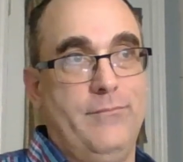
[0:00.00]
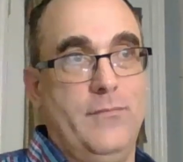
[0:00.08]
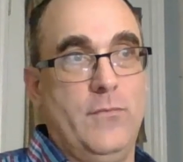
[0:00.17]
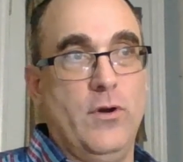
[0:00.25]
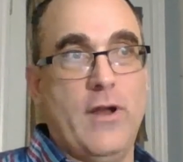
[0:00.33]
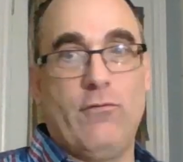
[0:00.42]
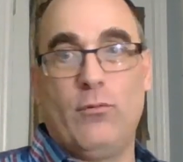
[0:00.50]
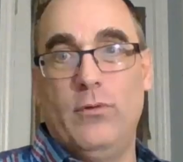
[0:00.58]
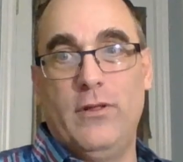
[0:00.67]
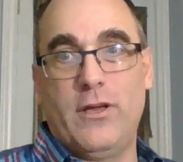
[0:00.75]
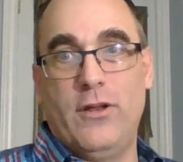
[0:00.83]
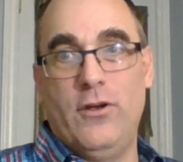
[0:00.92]
you're never
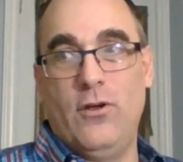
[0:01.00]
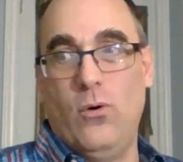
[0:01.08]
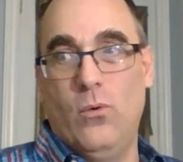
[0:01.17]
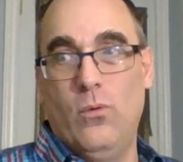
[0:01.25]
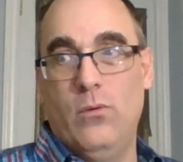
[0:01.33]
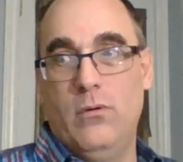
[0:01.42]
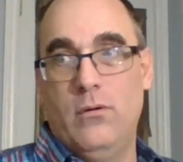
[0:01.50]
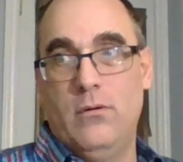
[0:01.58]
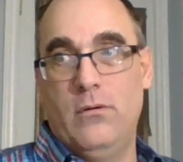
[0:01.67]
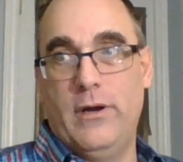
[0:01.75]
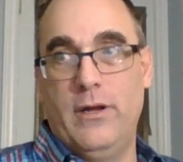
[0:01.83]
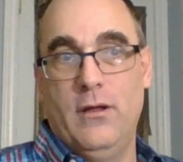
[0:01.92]
really going to know,
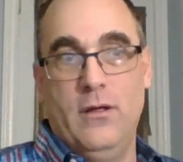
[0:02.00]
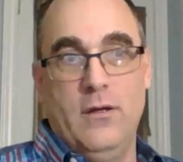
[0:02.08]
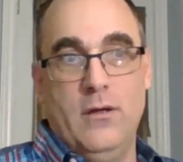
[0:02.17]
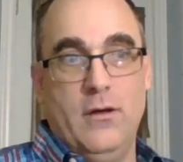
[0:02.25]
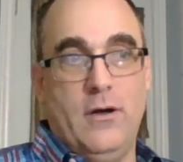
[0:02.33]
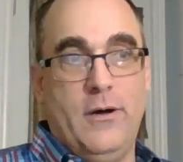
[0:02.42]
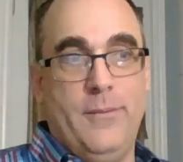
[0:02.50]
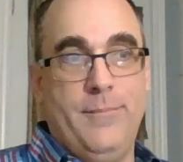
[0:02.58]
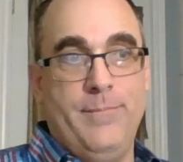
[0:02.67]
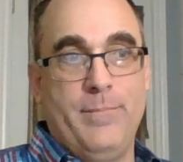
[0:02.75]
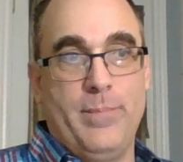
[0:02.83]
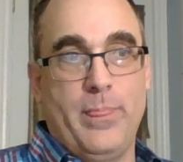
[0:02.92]
right?
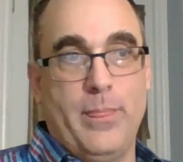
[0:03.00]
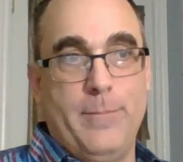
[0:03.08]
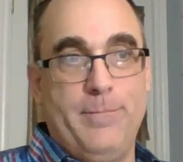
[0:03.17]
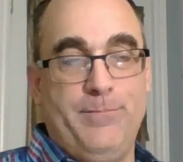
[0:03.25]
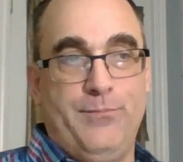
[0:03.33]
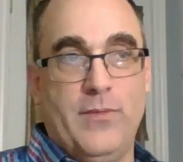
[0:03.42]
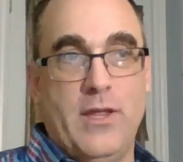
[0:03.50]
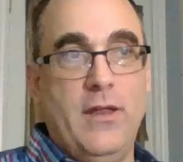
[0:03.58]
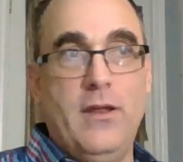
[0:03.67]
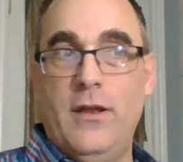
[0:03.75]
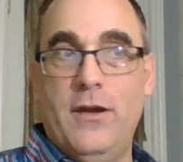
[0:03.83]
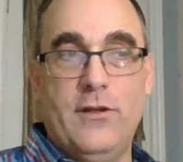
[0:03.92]
Um, and,
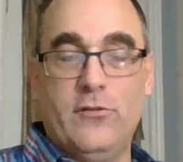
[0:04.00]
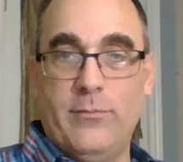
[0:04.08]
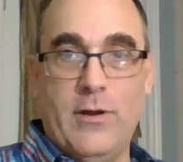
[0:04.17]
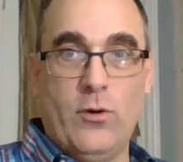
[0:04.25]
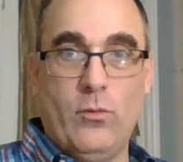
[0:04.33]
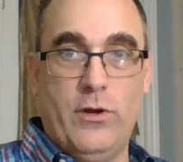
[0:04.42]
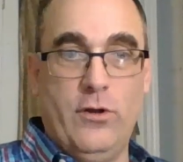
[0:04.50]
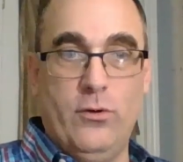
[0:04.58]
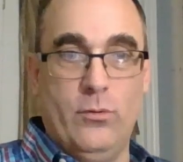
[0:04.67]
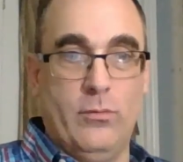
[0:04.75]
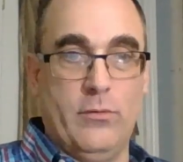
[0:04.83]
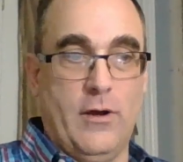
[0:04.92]
and it doesn't matter what you
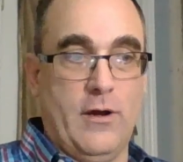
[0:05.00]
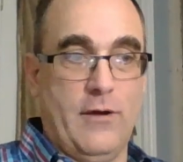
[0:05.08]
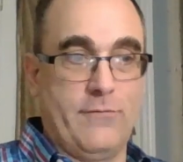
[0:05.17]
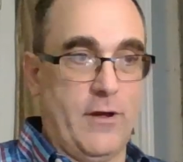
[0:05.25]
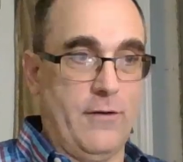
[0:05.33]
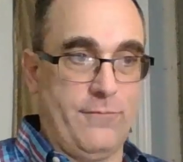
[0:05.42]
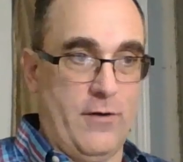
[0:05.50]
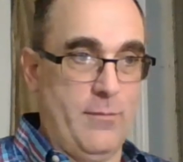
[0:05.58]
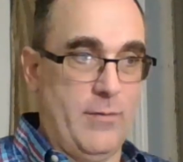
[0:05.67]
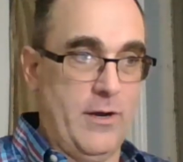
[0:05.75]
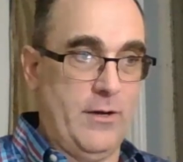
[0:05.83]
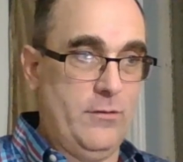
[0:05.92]
do. Uh, I've got a friend of
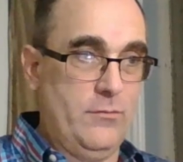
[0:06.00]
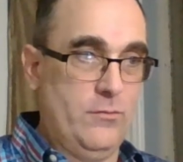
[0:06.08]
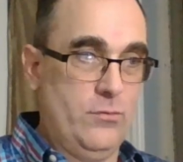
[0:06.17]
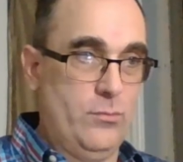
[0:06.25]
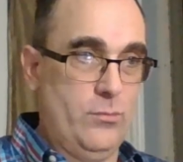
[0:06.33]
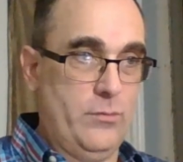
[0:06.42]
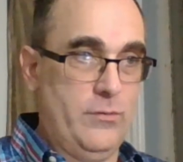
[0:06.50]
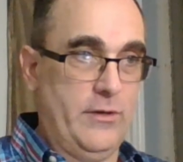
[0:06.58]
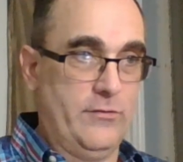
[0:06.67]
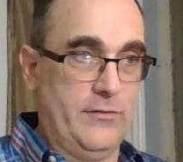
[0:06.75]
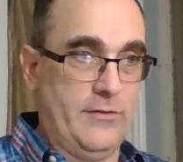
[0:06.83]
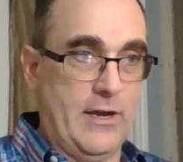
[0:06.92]
mine who
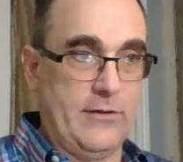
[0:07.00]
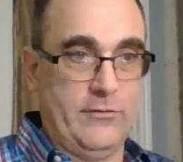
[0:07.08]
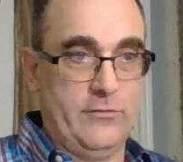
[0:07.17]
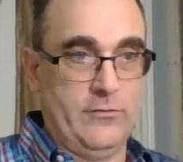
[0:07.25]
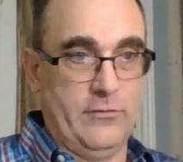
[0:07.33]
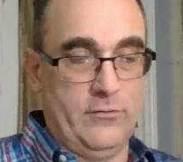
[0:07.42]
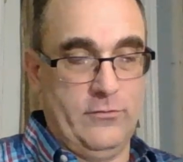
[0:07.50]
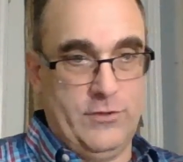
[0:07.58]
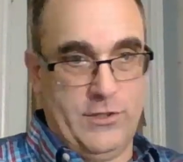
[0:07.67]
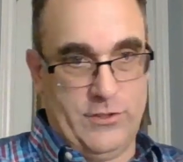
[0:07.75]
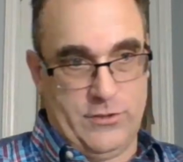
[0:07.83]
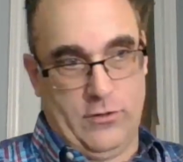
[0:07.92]
is in Texas and
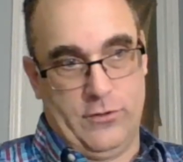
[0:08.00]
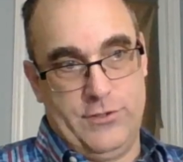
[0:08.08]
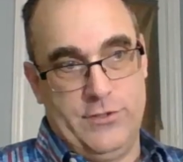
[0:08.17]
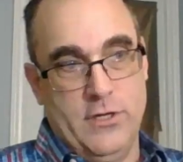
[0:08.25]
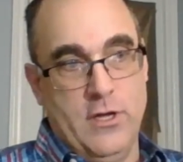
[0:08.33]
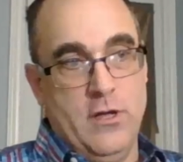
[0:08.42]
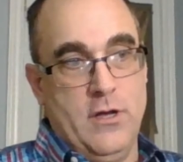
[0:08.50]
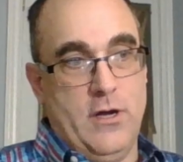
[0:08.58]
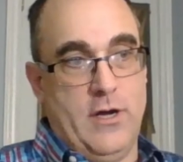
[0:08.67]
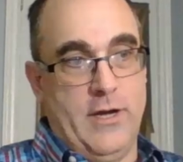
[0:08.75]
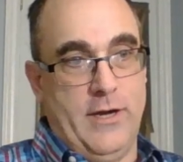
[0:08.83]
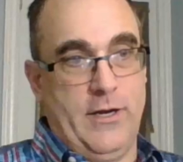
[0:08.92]
she's a nurse.
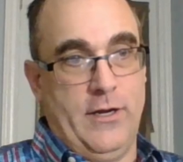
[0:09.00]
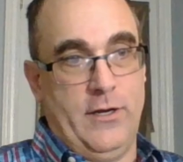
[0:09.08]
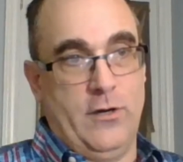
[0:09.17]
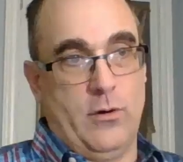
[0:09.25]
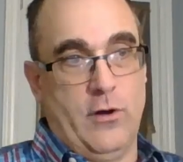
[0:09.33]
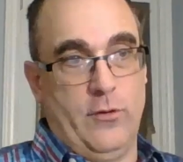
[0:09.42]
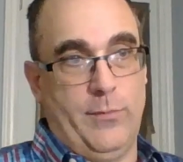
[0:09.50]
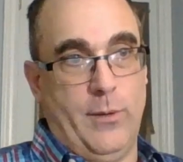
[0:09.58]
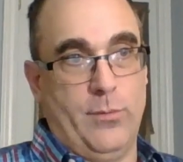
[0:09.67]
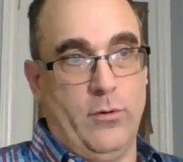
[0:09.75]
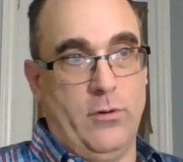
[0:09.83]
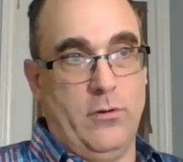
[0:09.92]
I know other
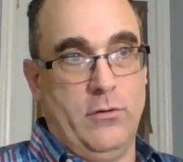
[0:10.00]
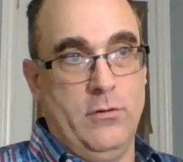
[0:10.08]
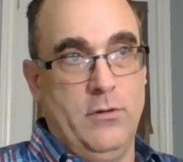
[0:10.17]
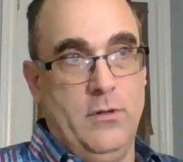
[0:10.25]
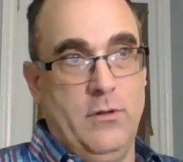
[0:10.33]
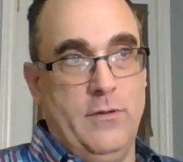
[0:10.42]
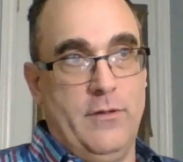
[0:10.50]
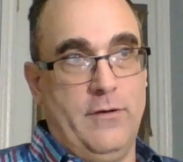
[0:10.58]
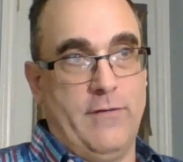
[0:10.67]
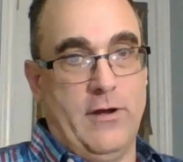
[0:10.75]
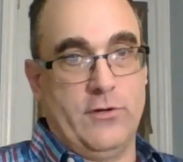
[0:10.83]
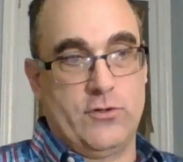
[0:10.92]
people that have
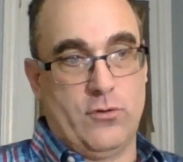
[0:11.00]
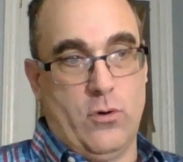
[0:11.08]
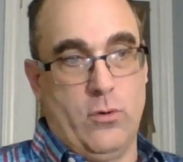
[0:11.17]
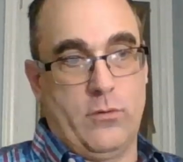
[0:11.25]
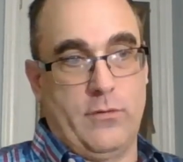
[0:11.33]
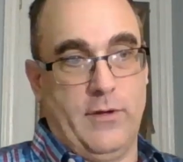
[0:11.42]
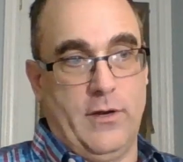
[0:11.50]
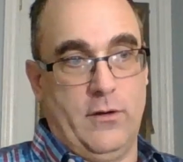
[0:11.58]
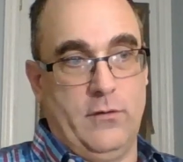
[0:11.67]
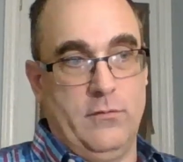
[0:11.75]
had a stroke that